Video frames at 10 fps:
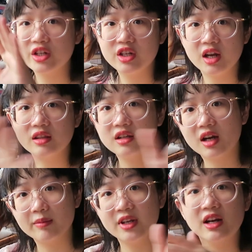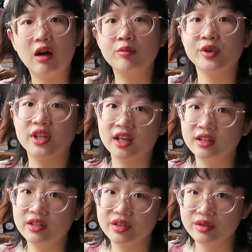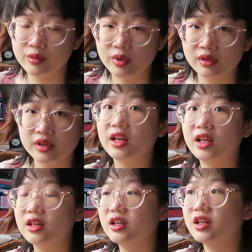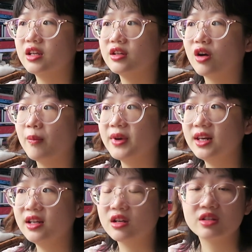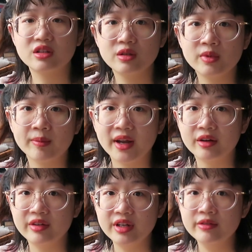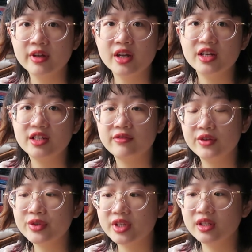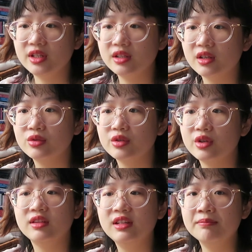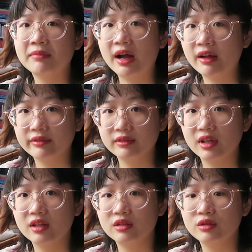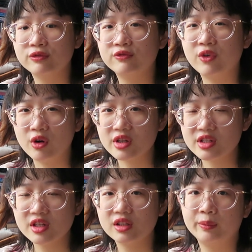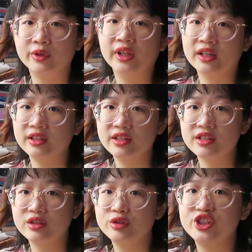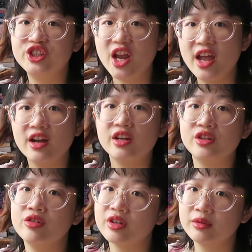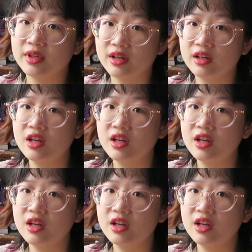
She ended up in our protagonist's world, and then completely consumed by grief, she feels the need to demand and to force protagonist to share her children with her.